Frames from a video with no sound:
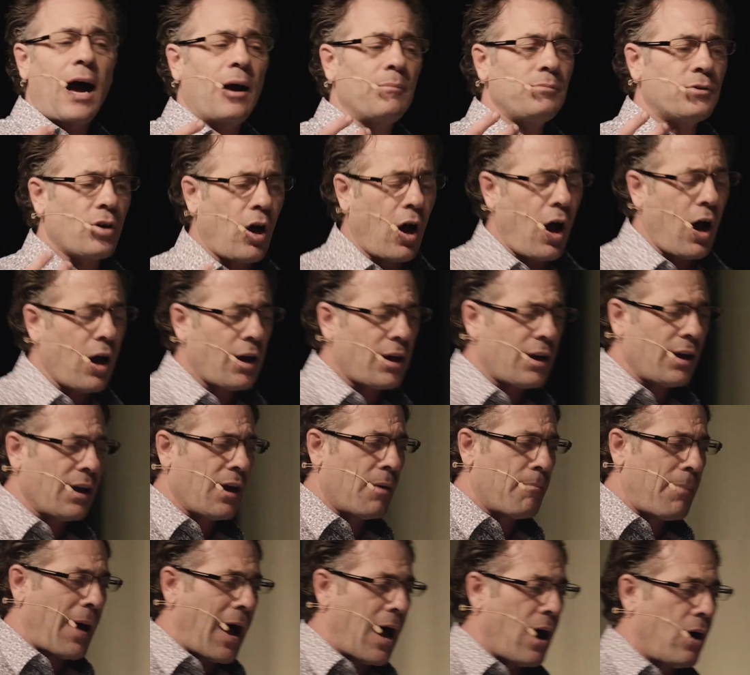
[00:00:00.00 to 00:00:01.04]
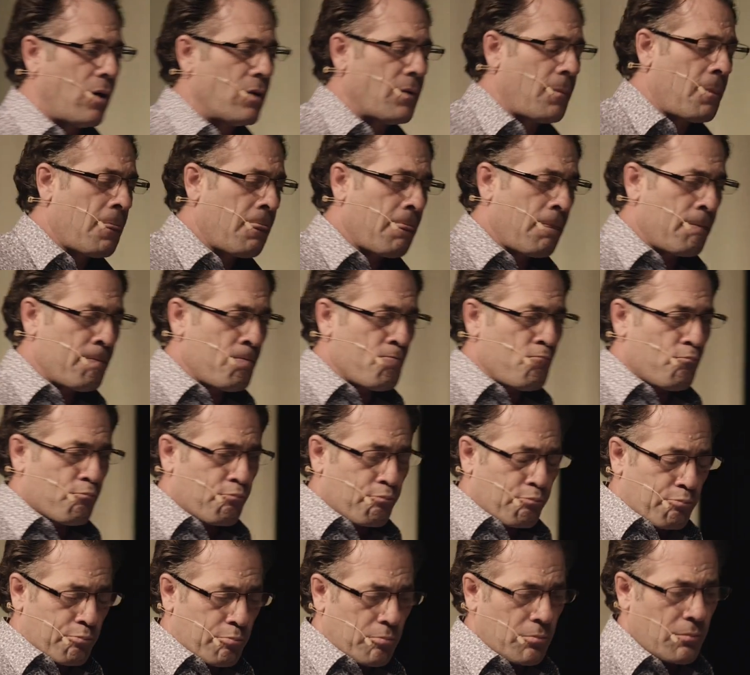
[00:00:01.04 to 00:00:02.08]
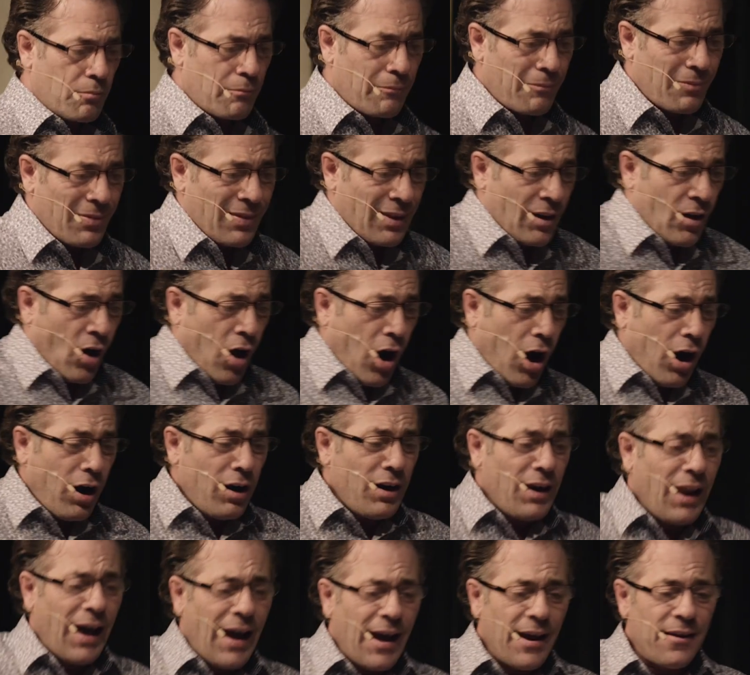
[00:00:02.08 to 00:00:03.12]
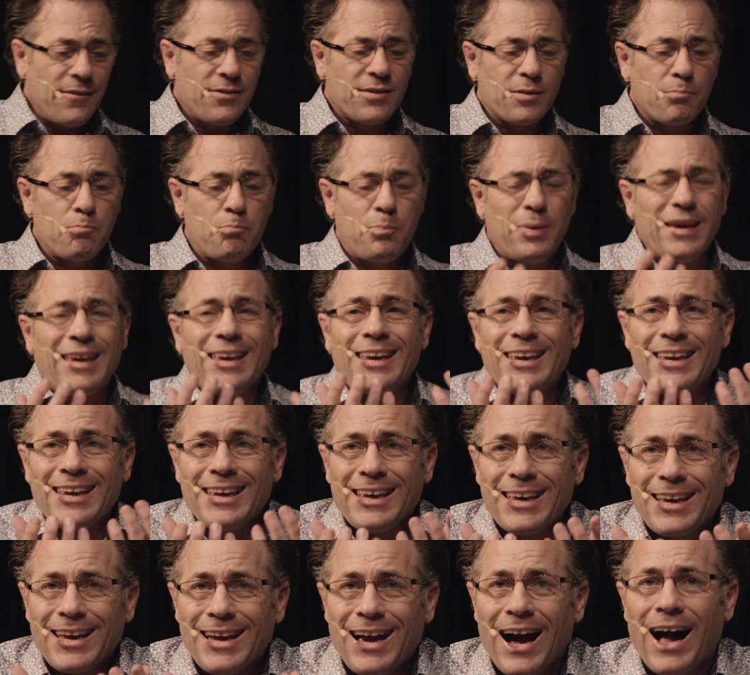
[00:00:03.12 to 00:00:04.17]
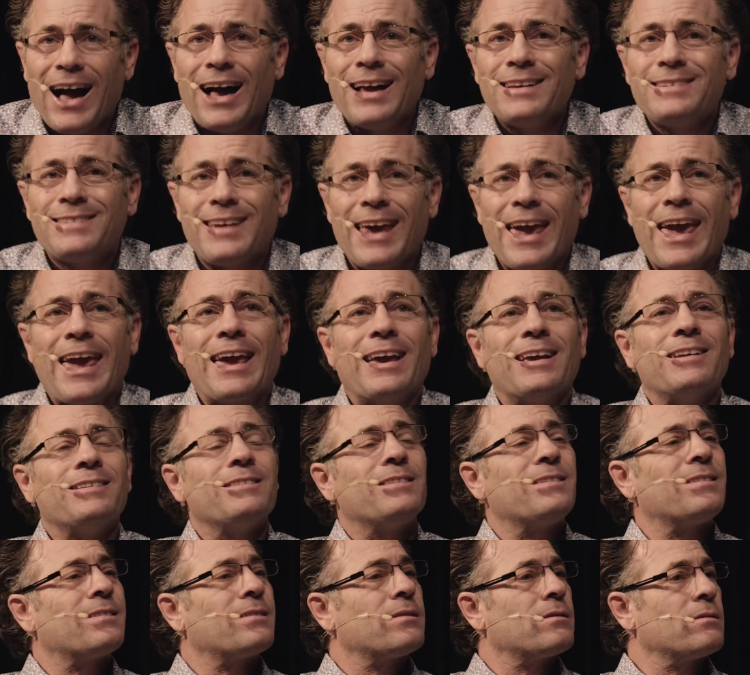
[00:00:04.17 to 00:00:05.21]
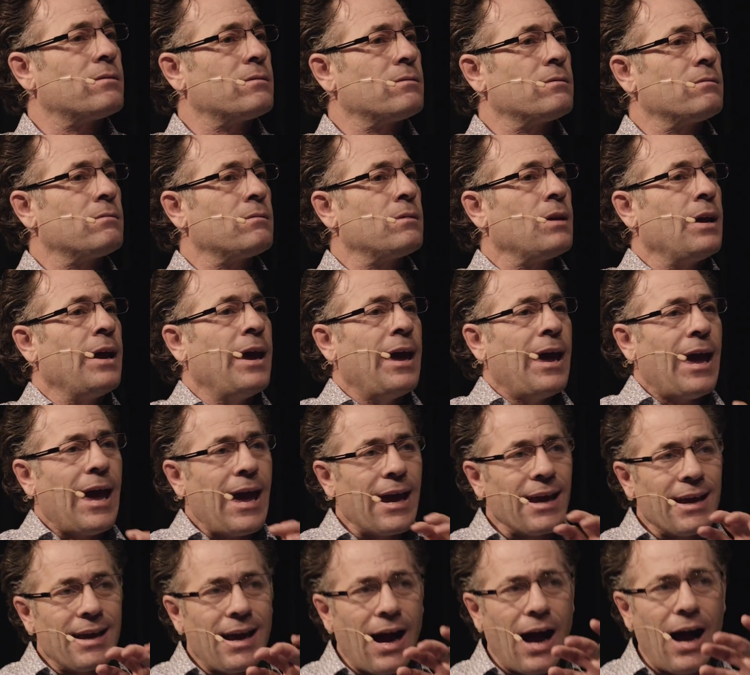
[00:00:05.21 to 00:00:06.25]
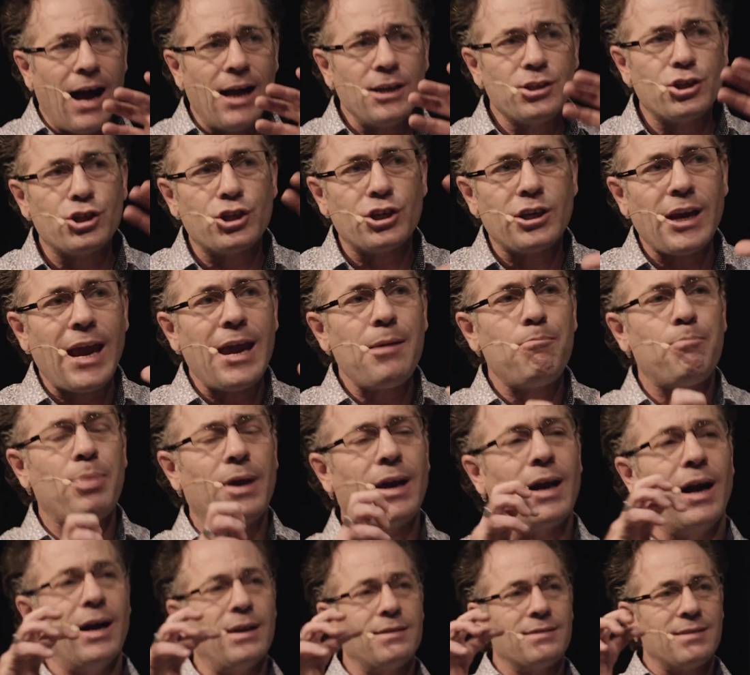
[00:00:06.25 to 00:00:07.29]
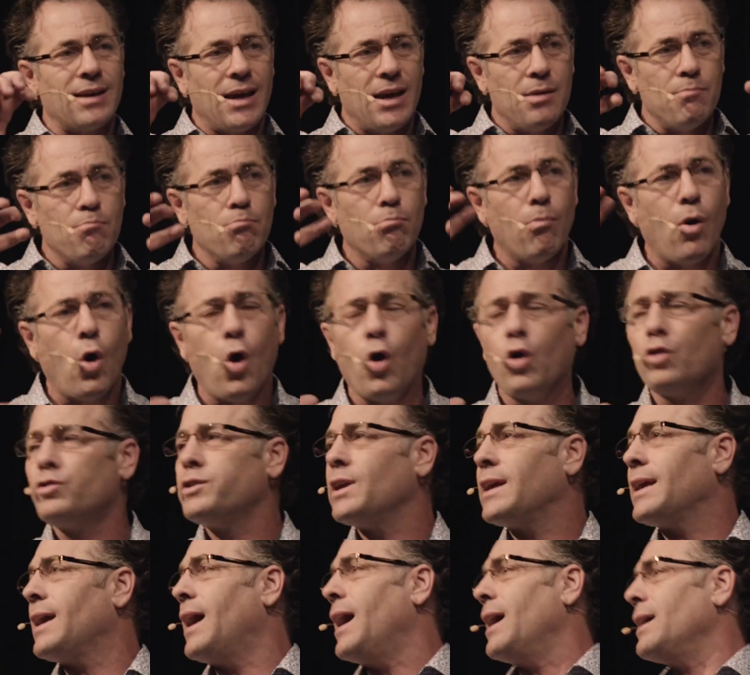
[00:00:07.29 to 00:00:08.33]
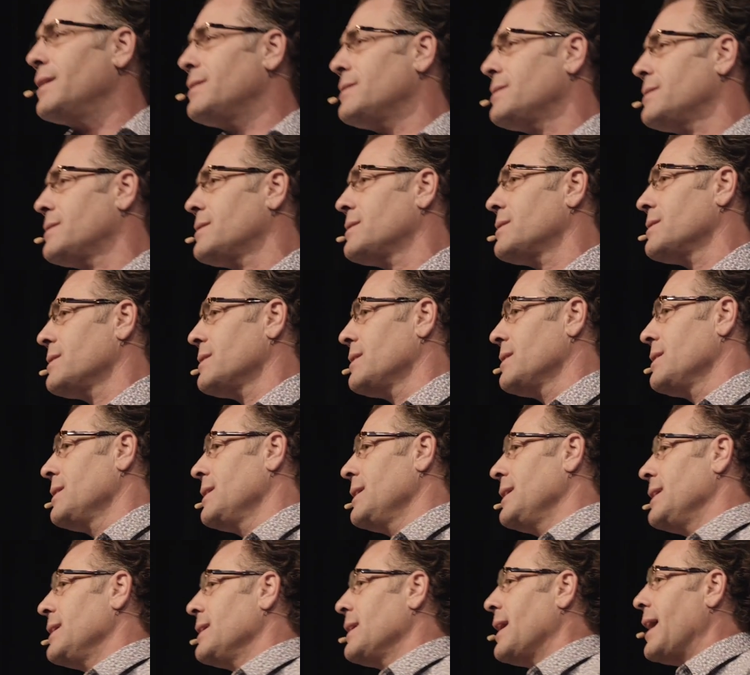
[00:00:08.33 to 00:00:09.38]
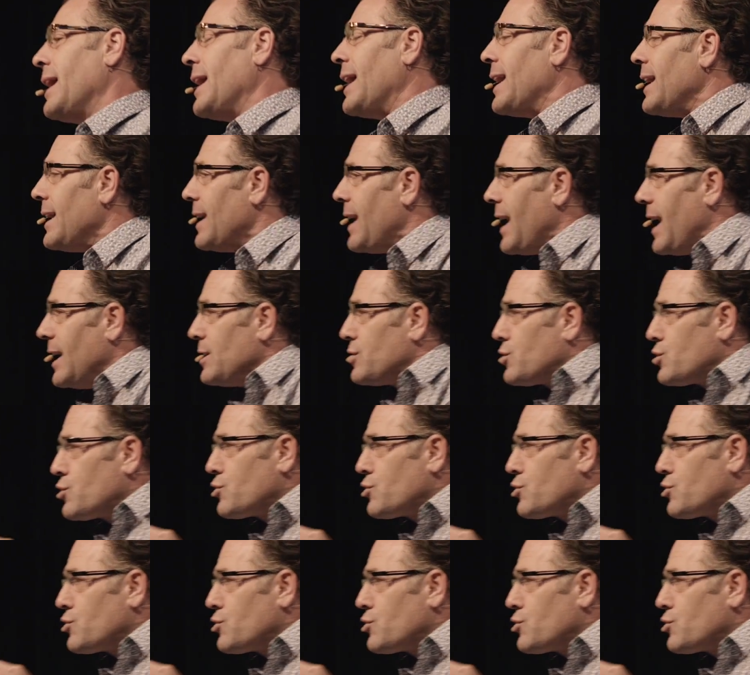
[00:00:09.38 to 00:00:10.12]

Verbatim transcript: I'm talking about our lives being in God's hands and God shaping us and molding us and